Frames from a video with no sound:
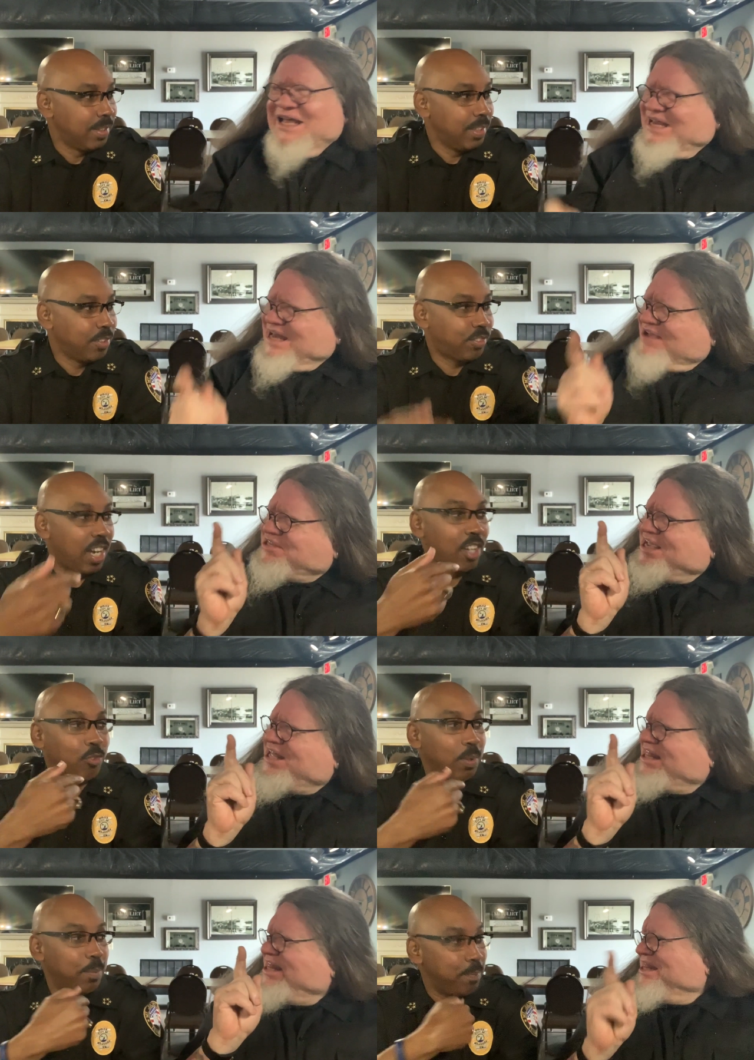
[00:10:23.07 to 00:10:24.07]
Speaker 1: It now, starts
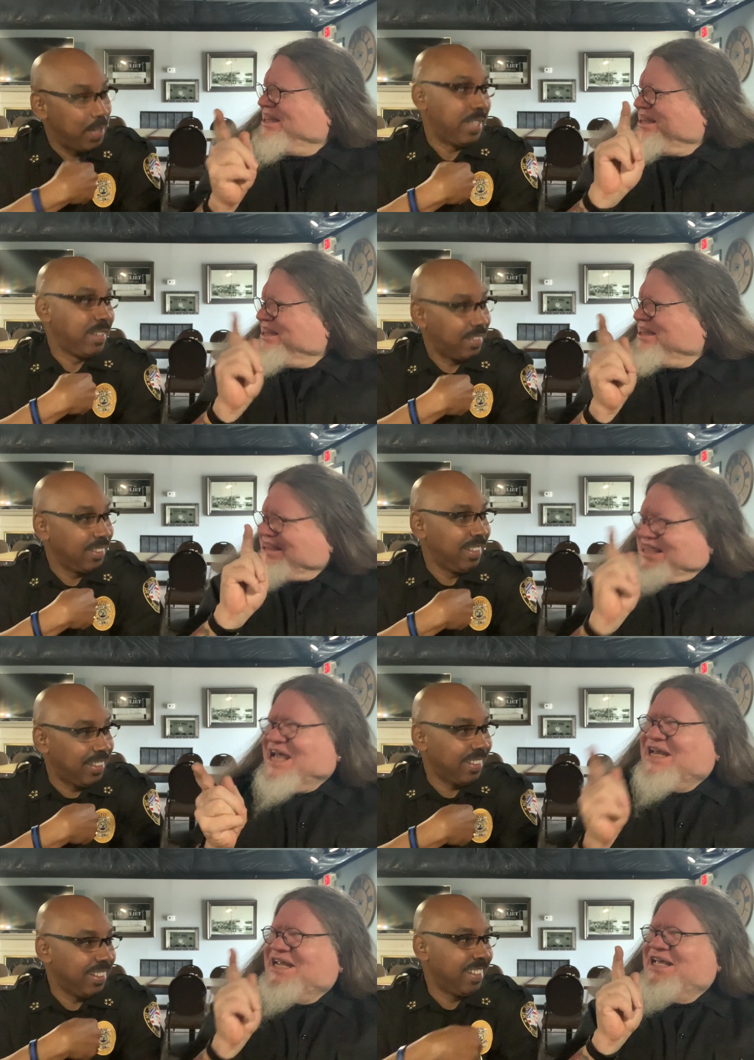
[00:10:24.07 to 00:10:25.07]
see, with me.
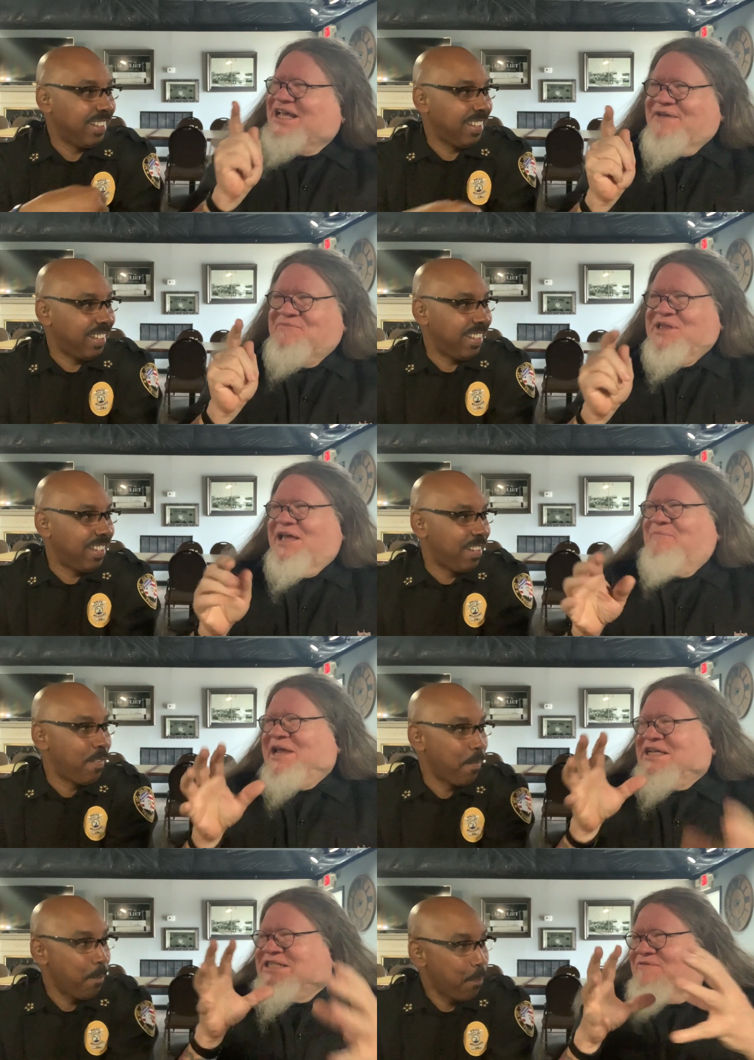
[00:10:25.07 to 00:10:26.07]
That
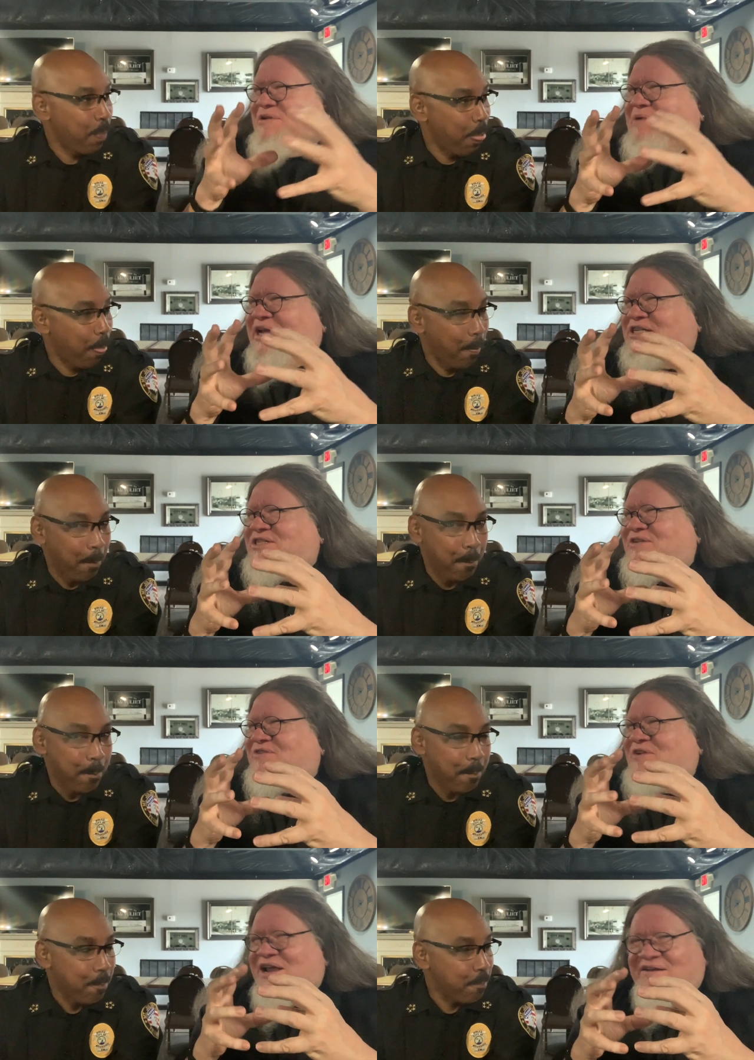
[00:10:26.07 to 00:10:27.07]
because everybody's
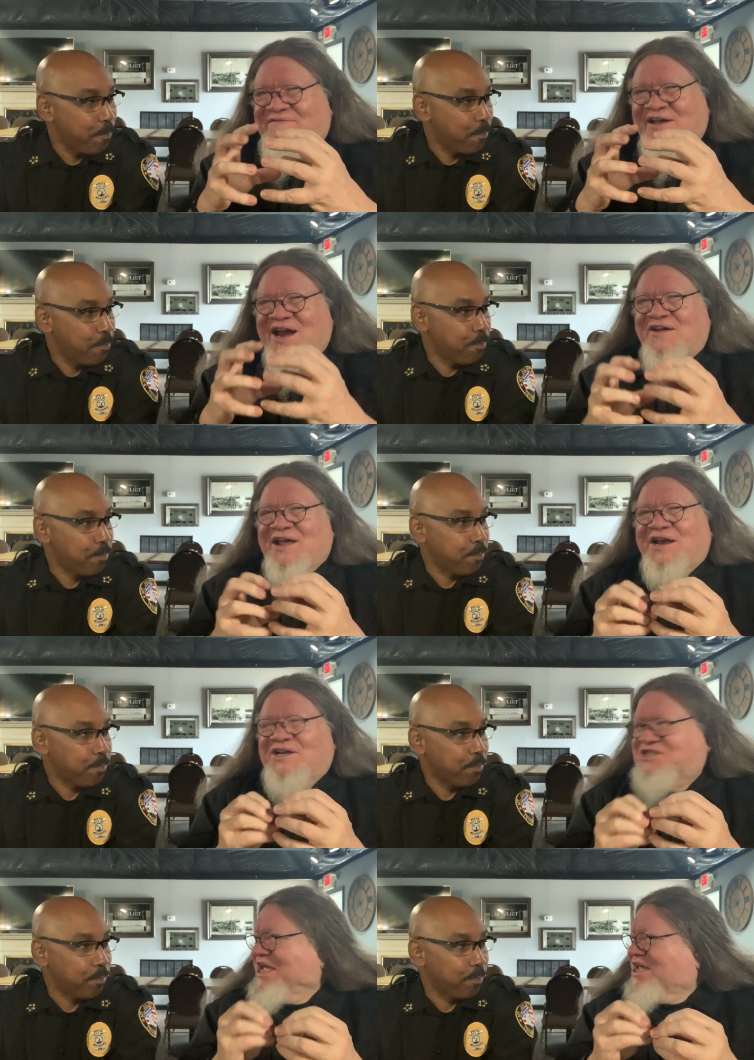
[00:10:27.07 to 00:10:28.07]
trying to figure out how to
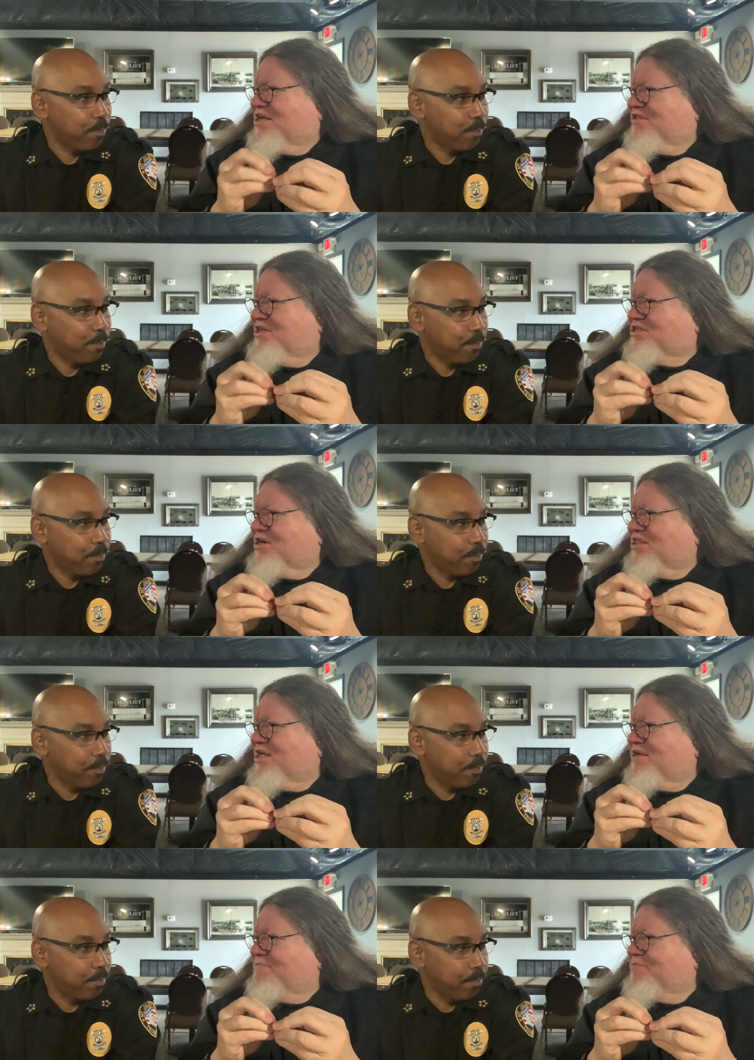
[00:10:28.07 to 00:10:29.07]
channel this, aren't they?
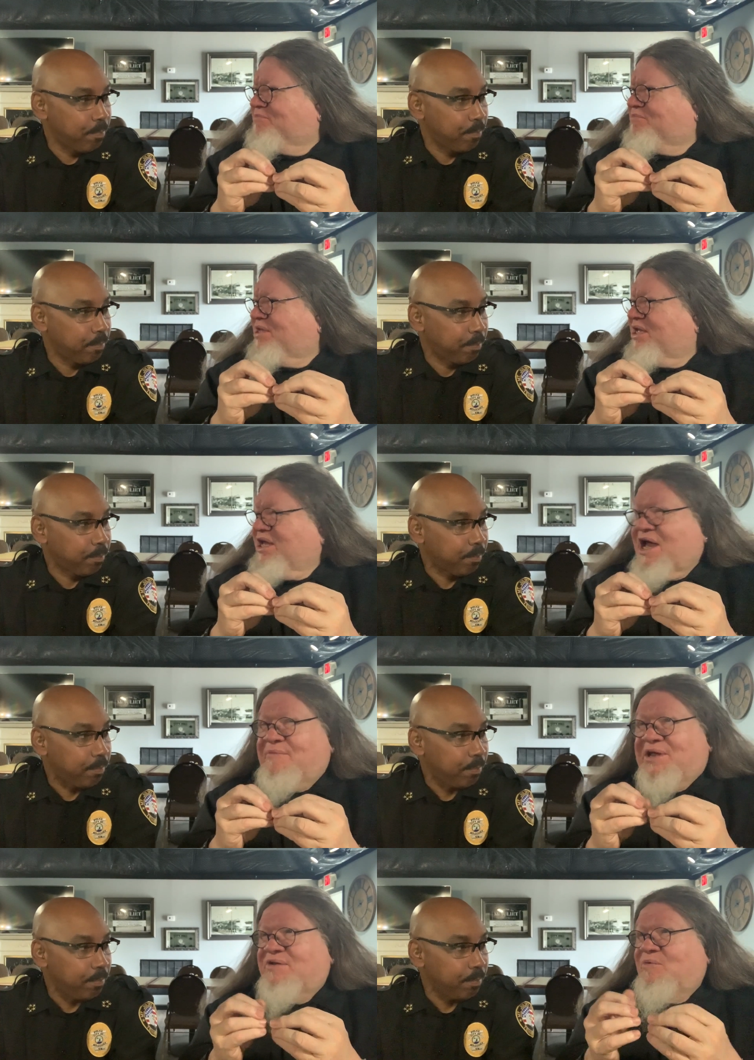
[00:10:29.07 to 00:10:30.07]
Mm -hmm. I
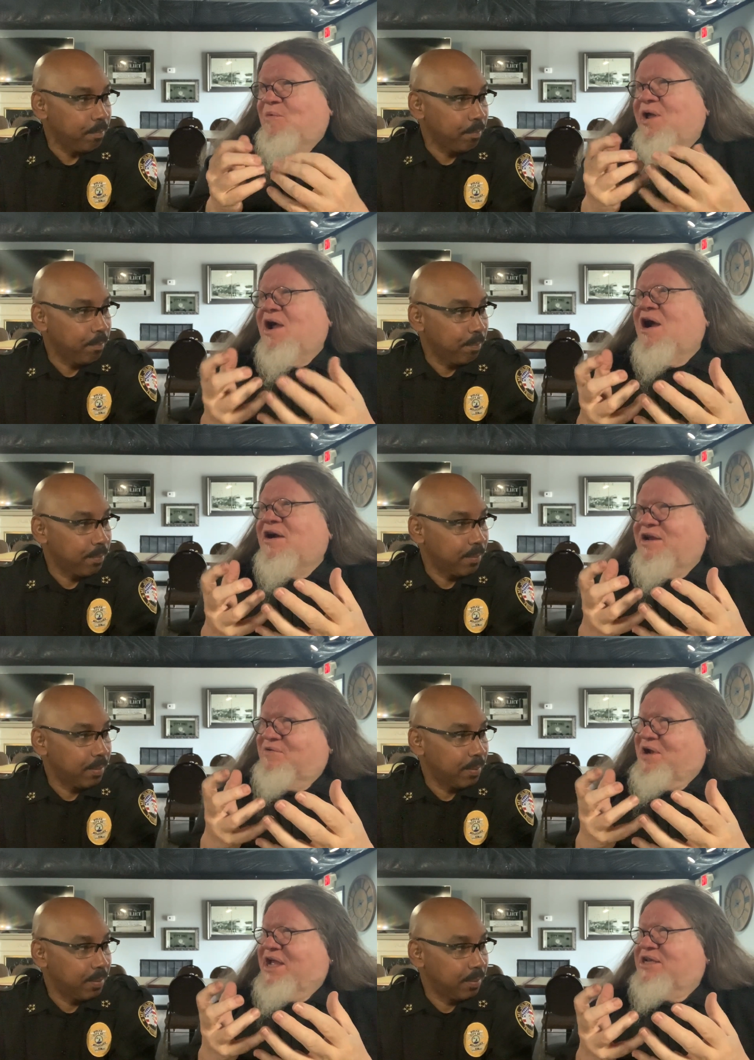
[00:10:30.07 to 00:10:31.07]
mean, we are
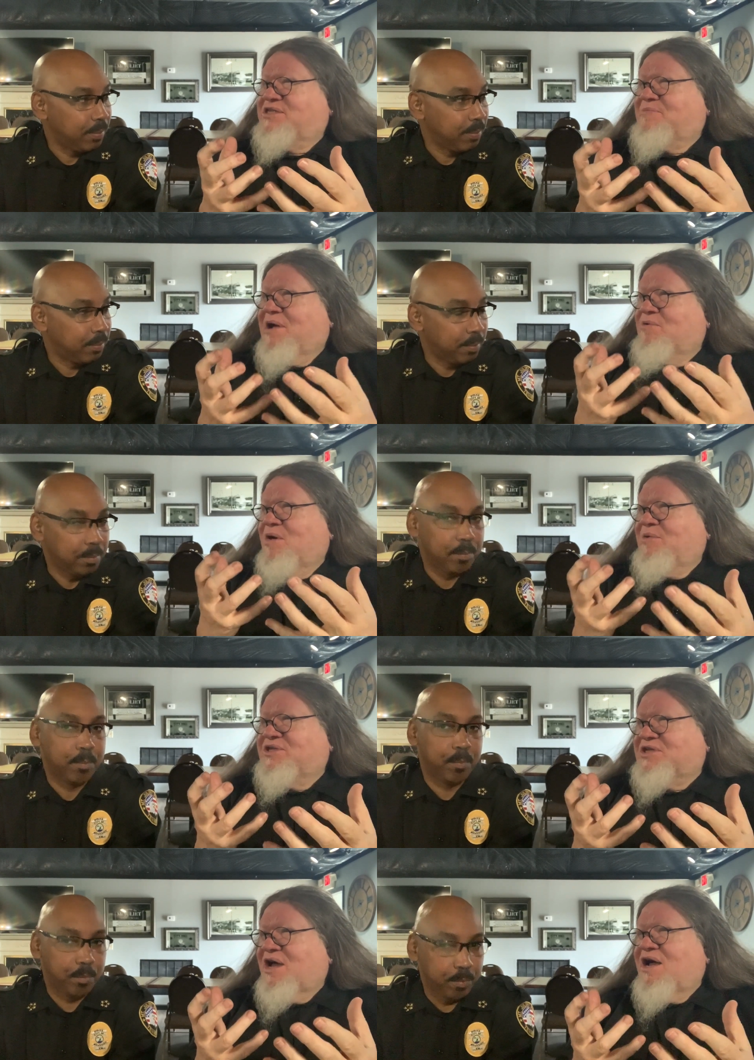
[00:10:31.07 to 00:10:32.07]
enraged by what we
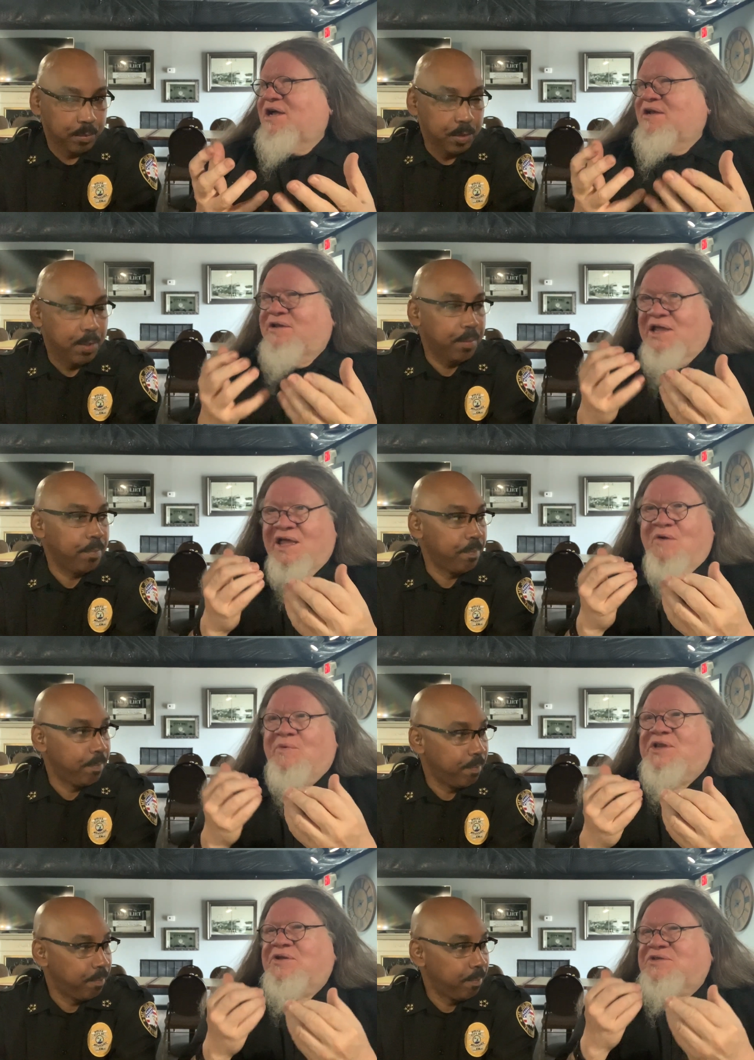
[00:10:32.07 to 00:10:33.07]
saw, and sure. we
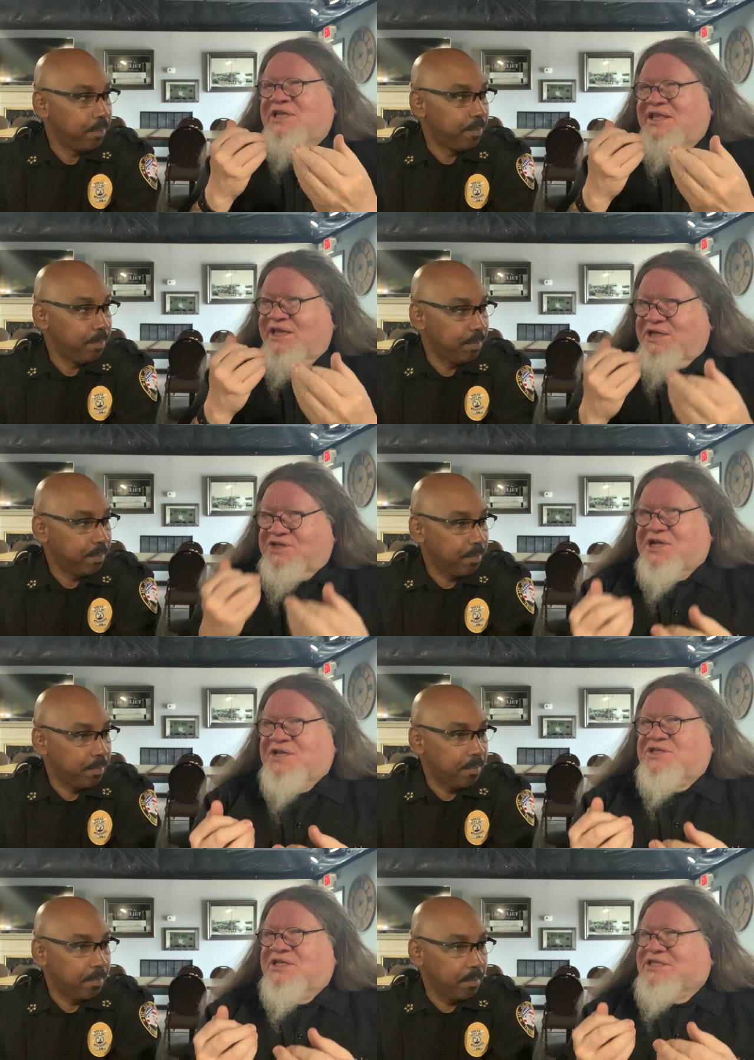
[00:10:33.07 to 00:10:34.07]
do see the
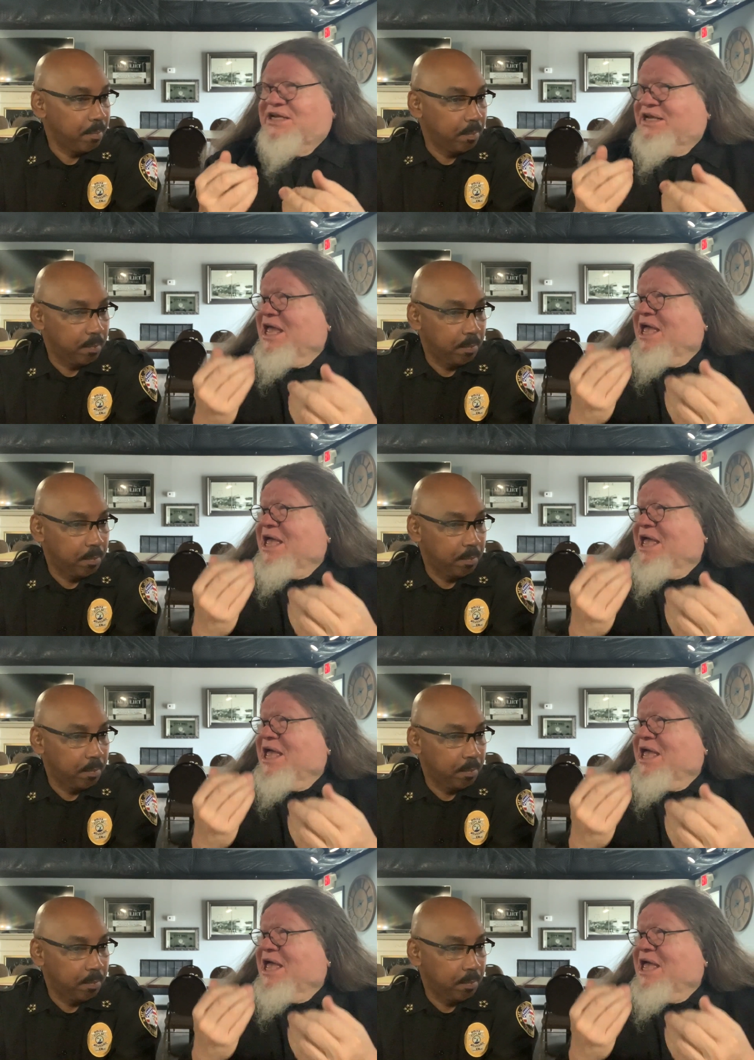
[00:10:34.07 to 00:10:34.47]
injustice, and